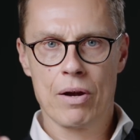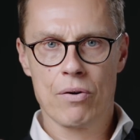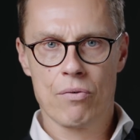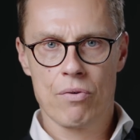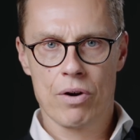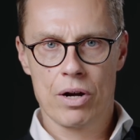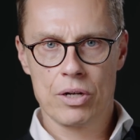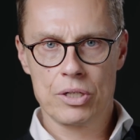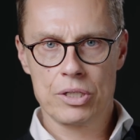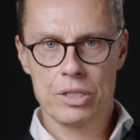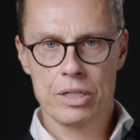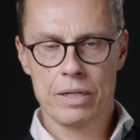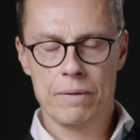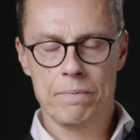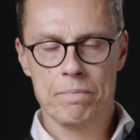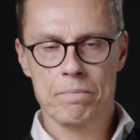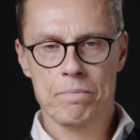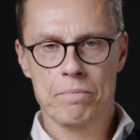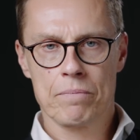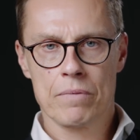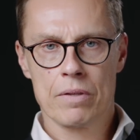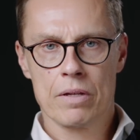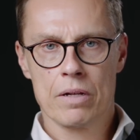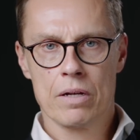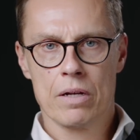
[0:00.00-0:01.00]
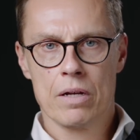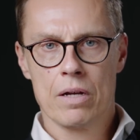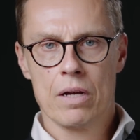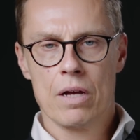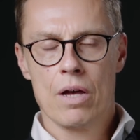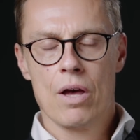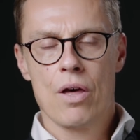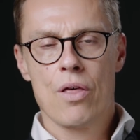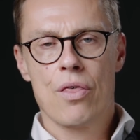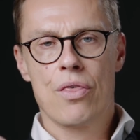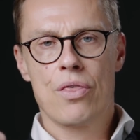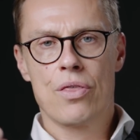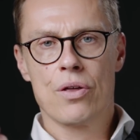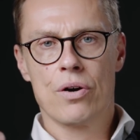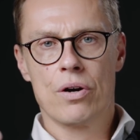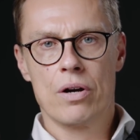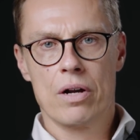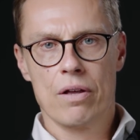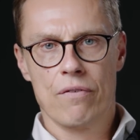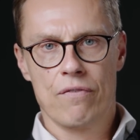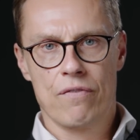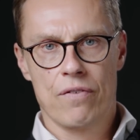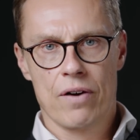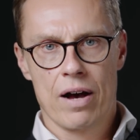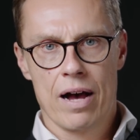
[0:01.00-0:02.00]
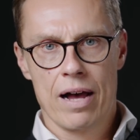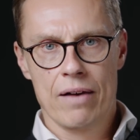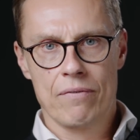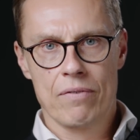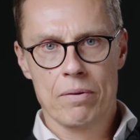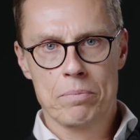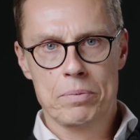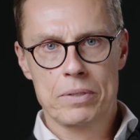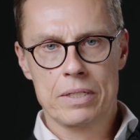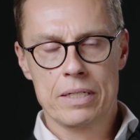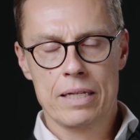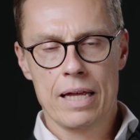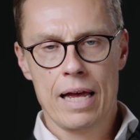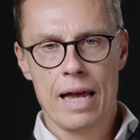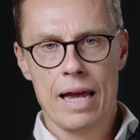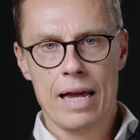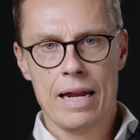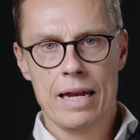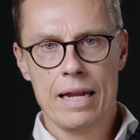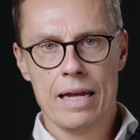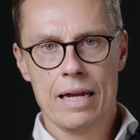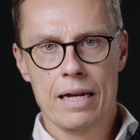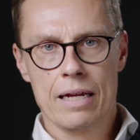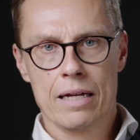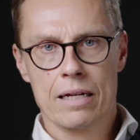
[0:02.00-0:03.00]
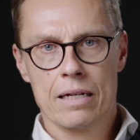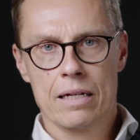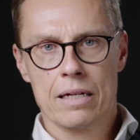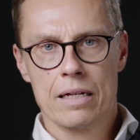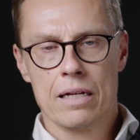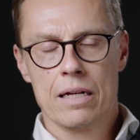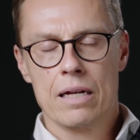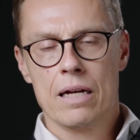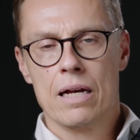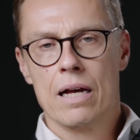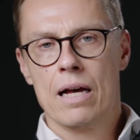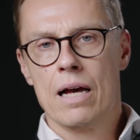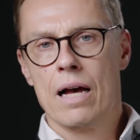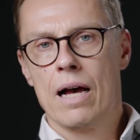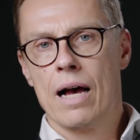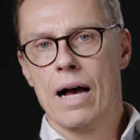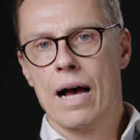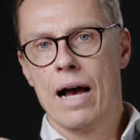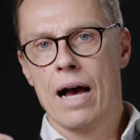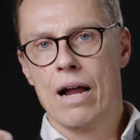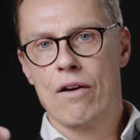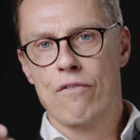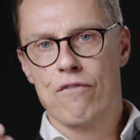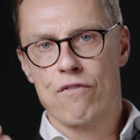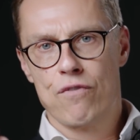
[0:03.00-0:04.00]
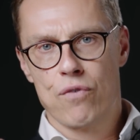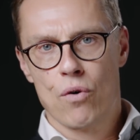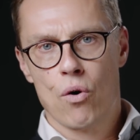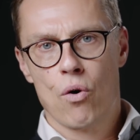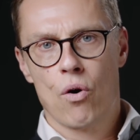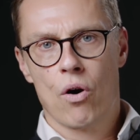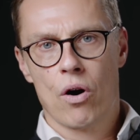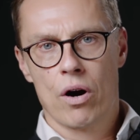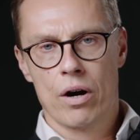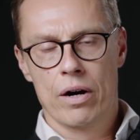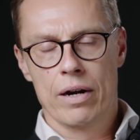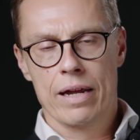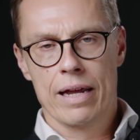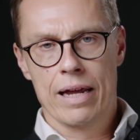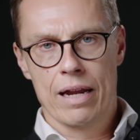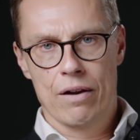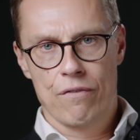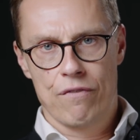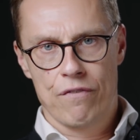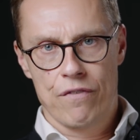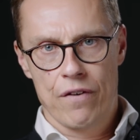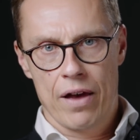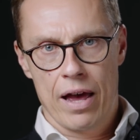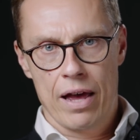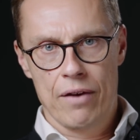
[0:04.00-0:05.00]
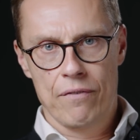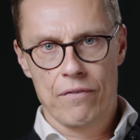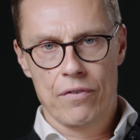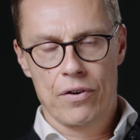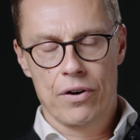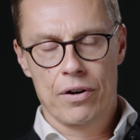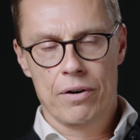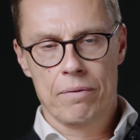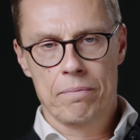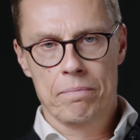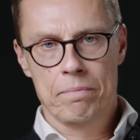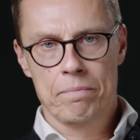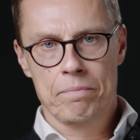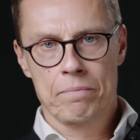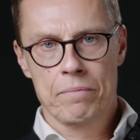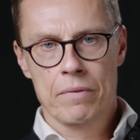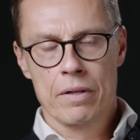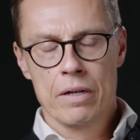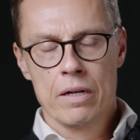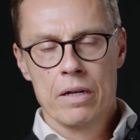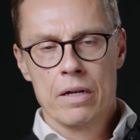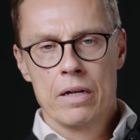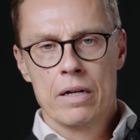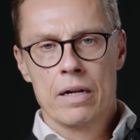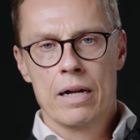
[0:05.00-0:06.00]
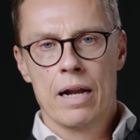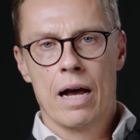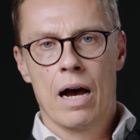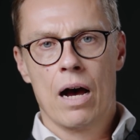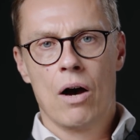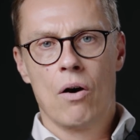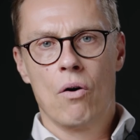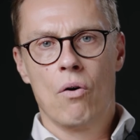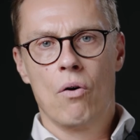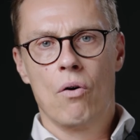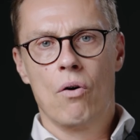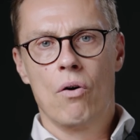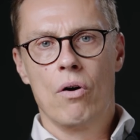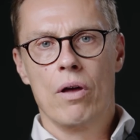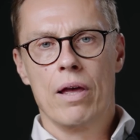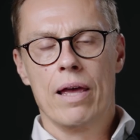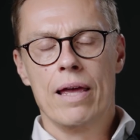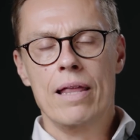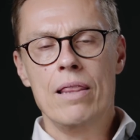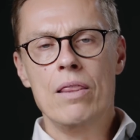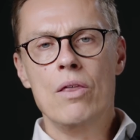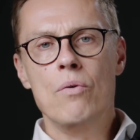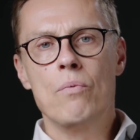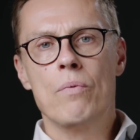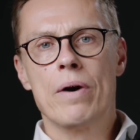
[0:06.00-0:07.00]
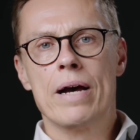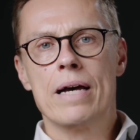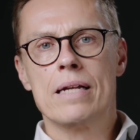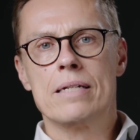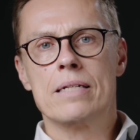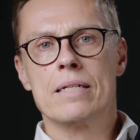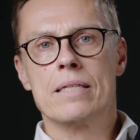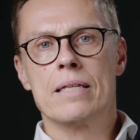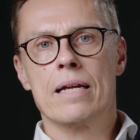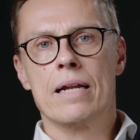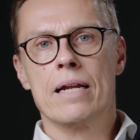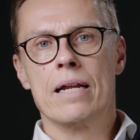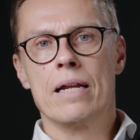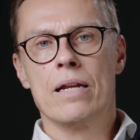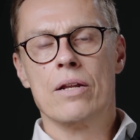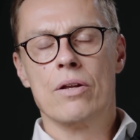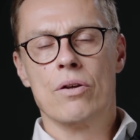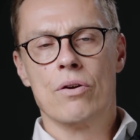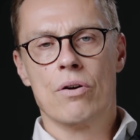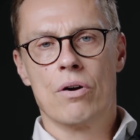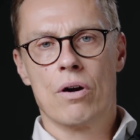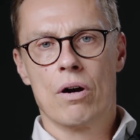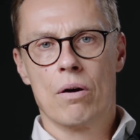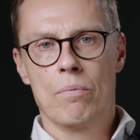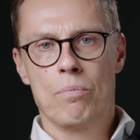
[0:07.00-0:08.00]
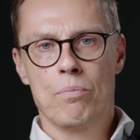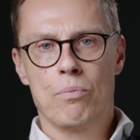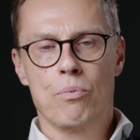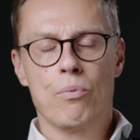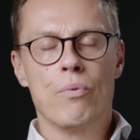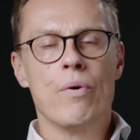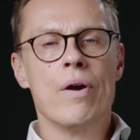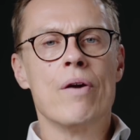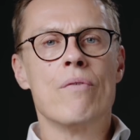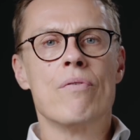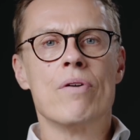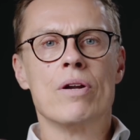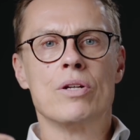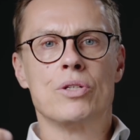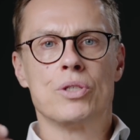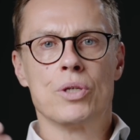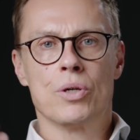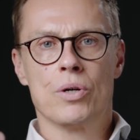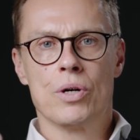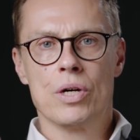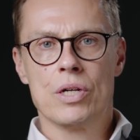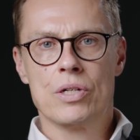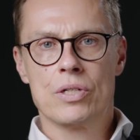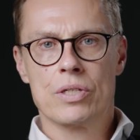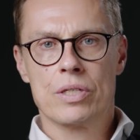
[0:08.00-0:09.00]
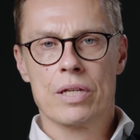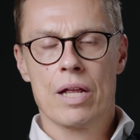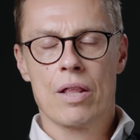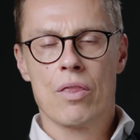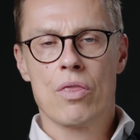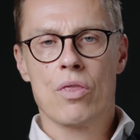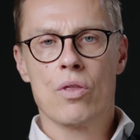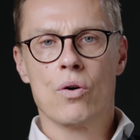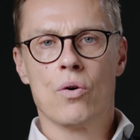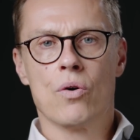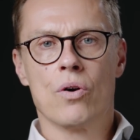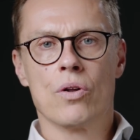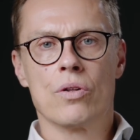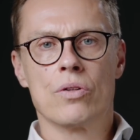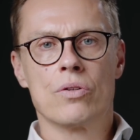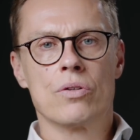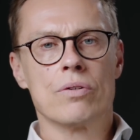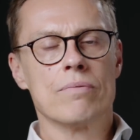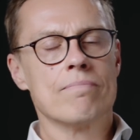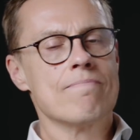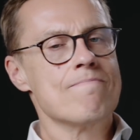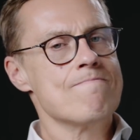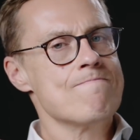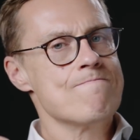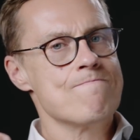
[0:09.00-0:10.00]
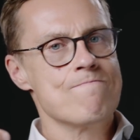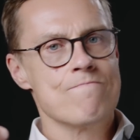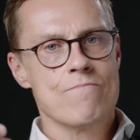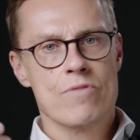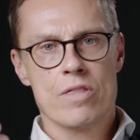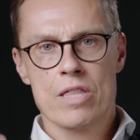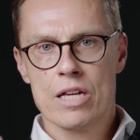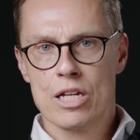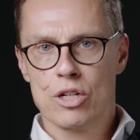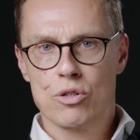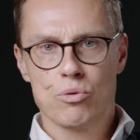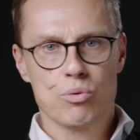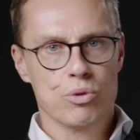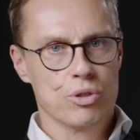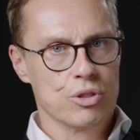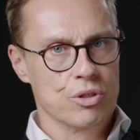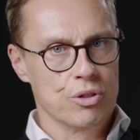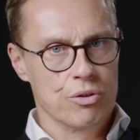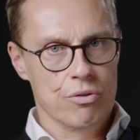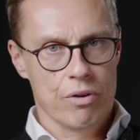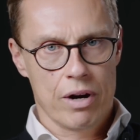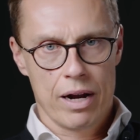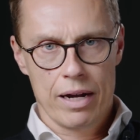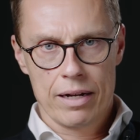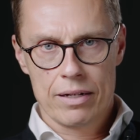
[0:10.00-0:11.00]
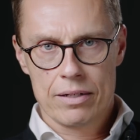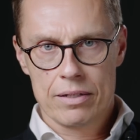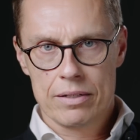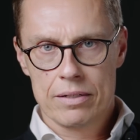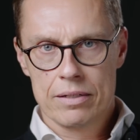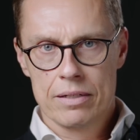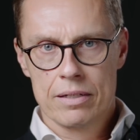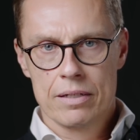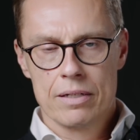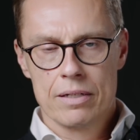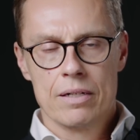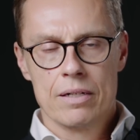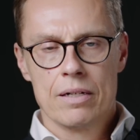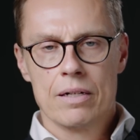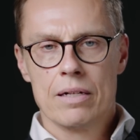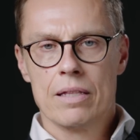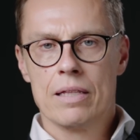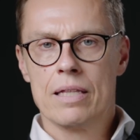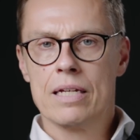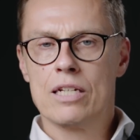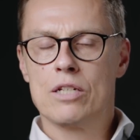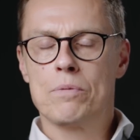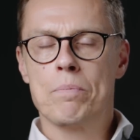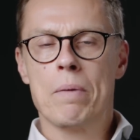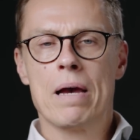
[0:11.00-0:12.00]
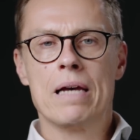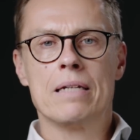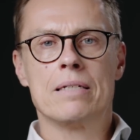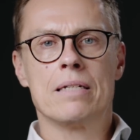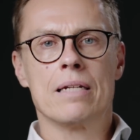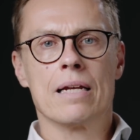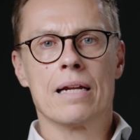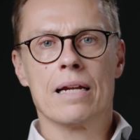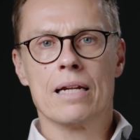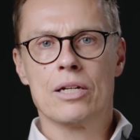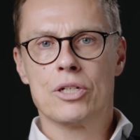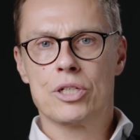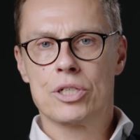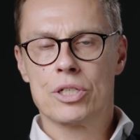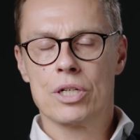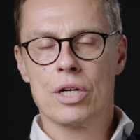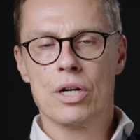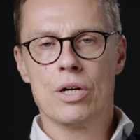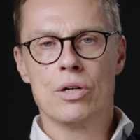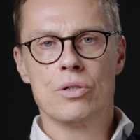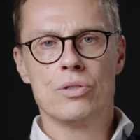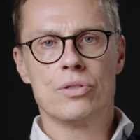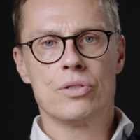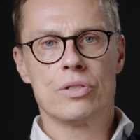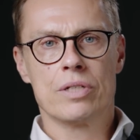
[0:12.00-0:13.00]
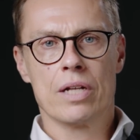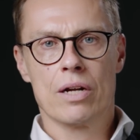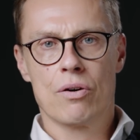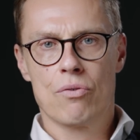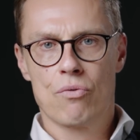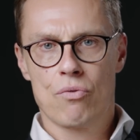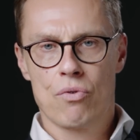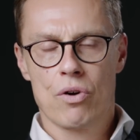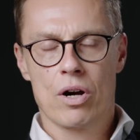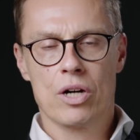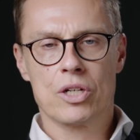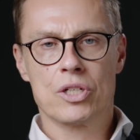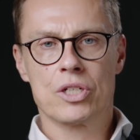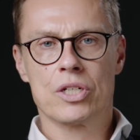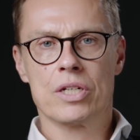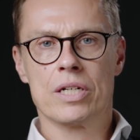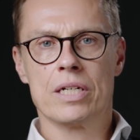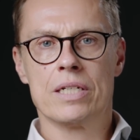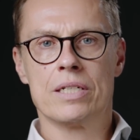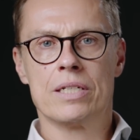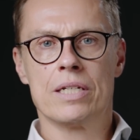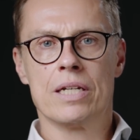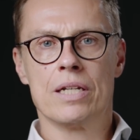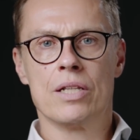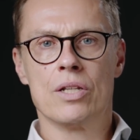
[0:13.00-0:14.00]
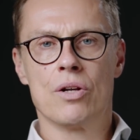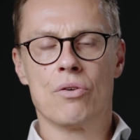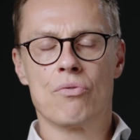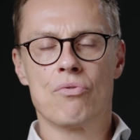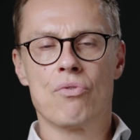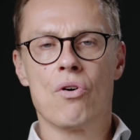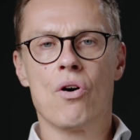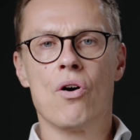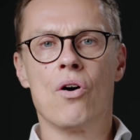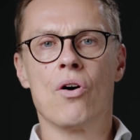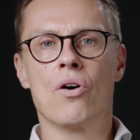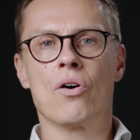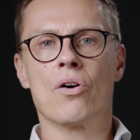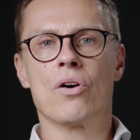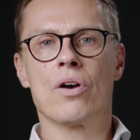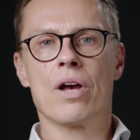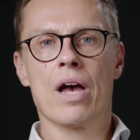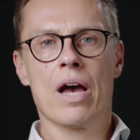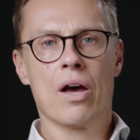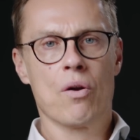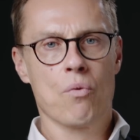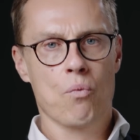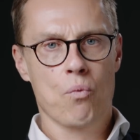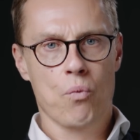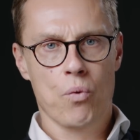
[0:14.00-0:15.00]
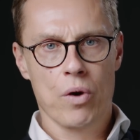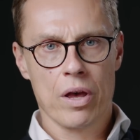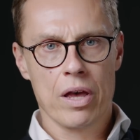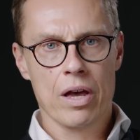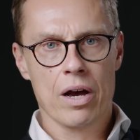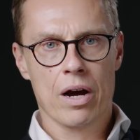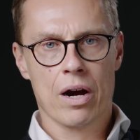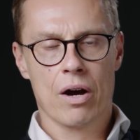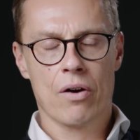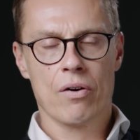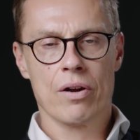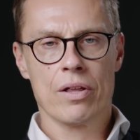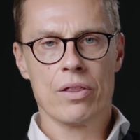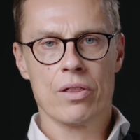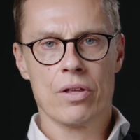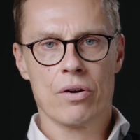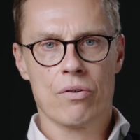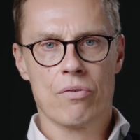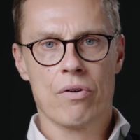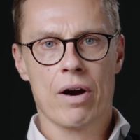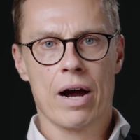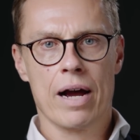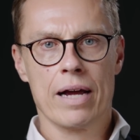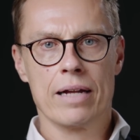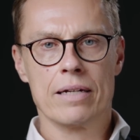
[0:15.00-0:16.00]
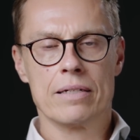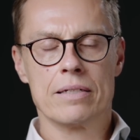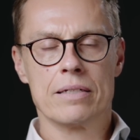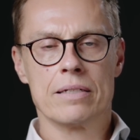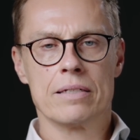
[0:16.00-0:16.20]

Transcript: Russia, 35 abstaining, and 4 in favor. Now, in the West and in Europe, we rejoiced and thought this was great. This basically shows that Russia is in the wrong and we are in the right.